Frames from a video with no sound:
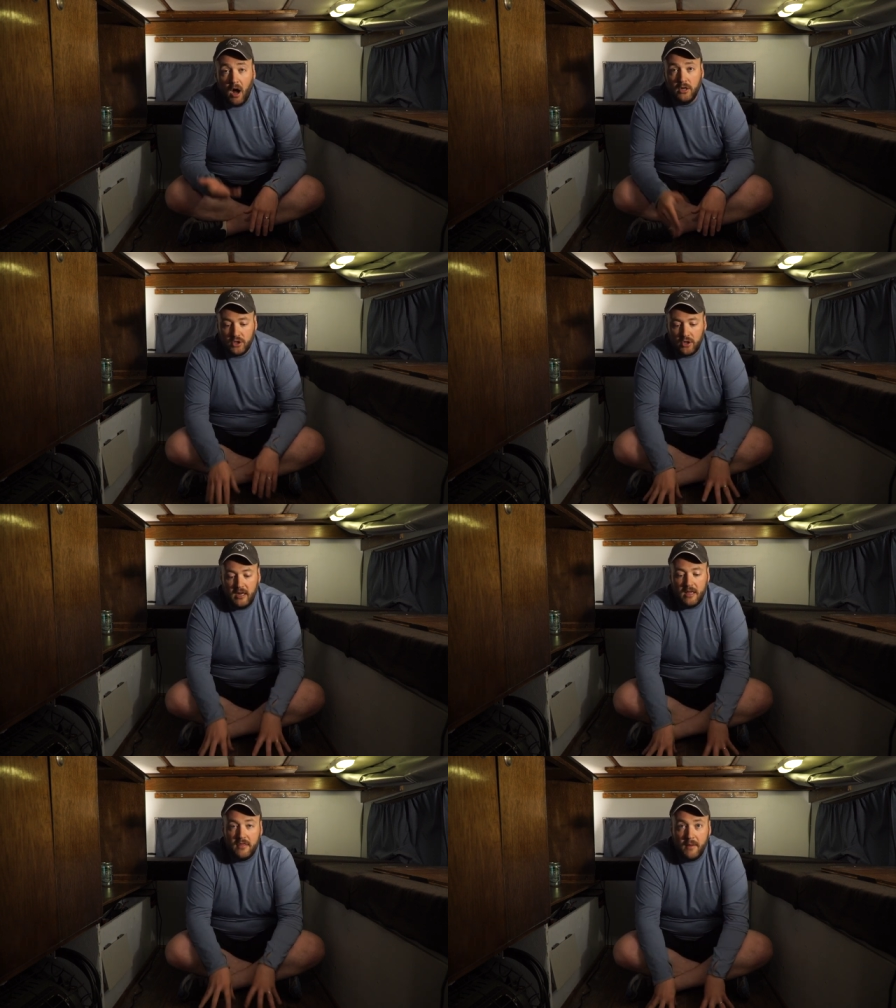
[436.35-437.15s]

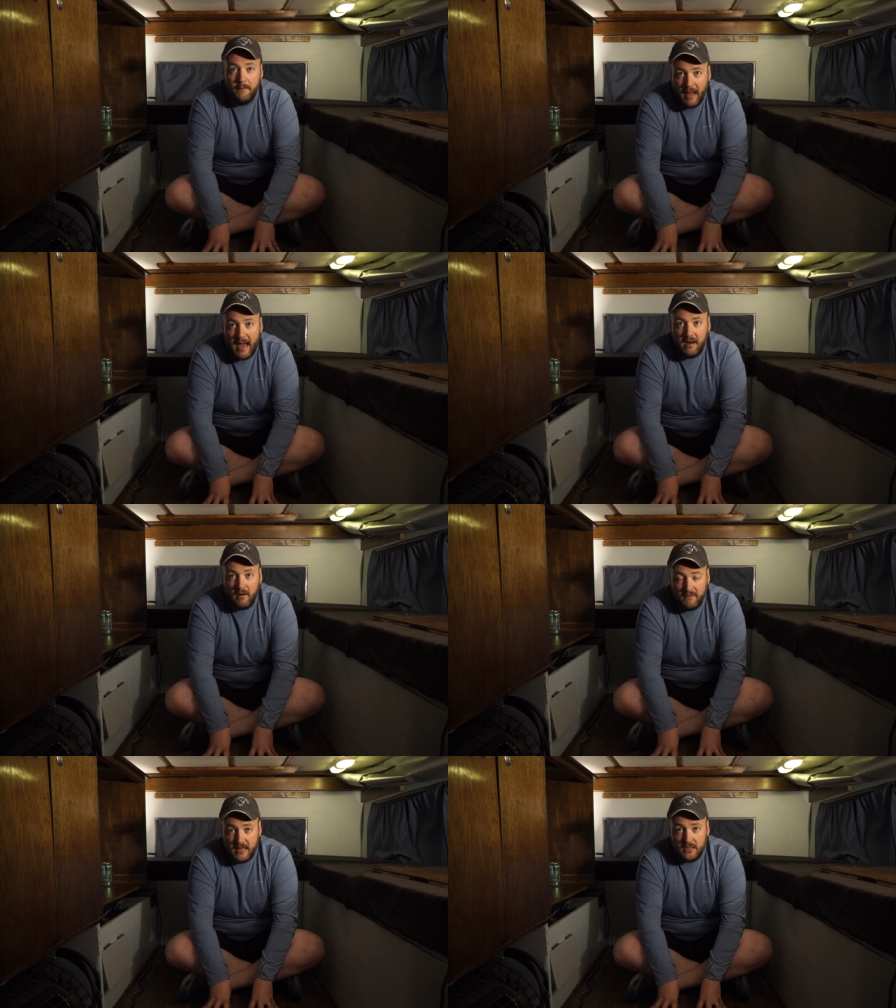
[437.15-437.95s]
underneath the bed
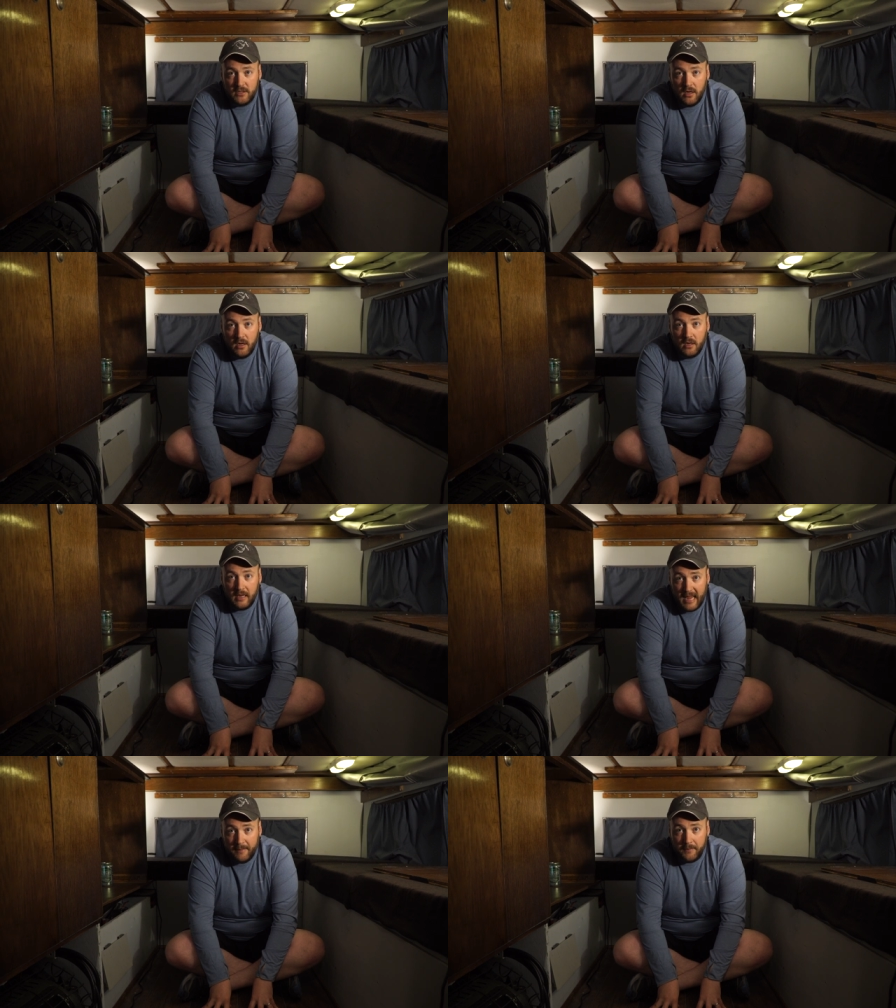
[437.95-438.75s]
of this
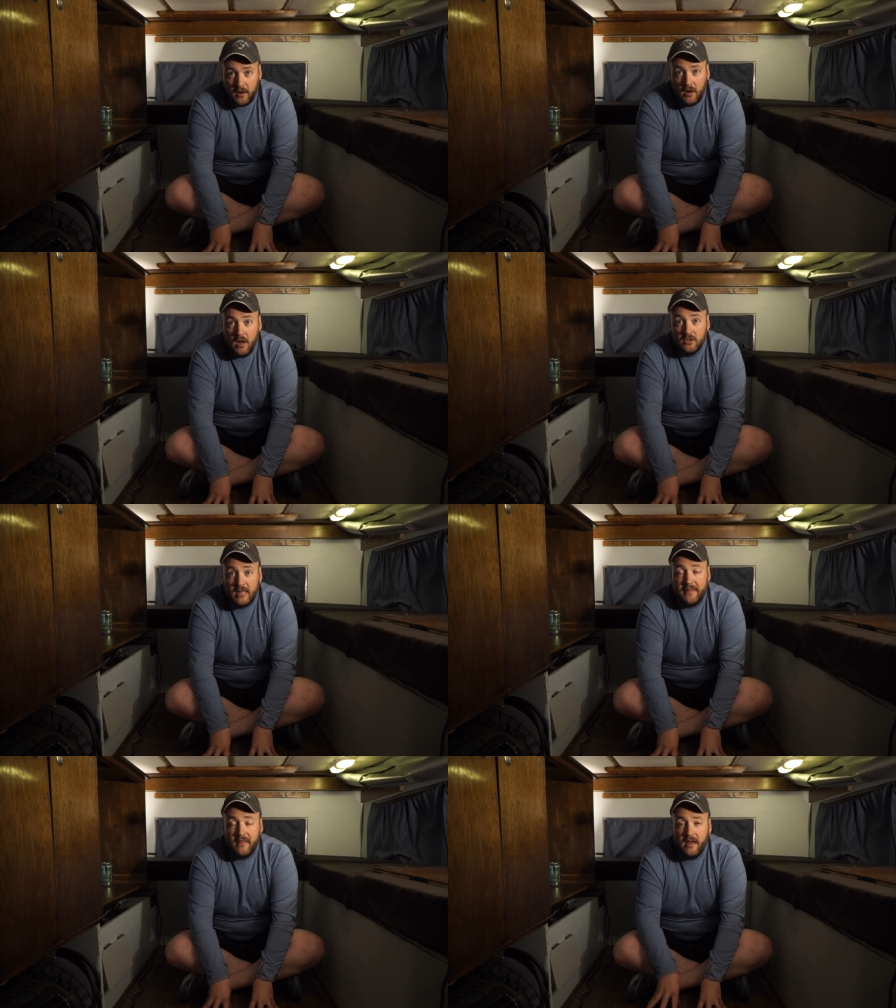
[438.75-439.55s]
camper
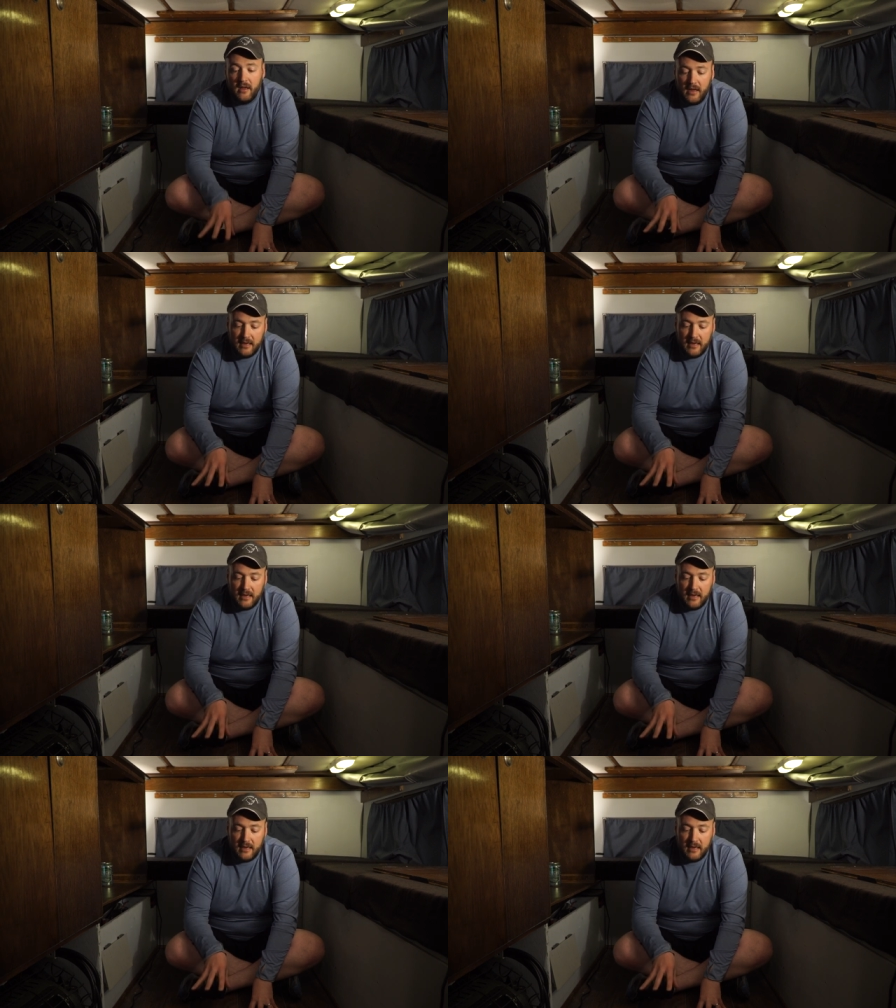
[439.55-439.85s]
so that the,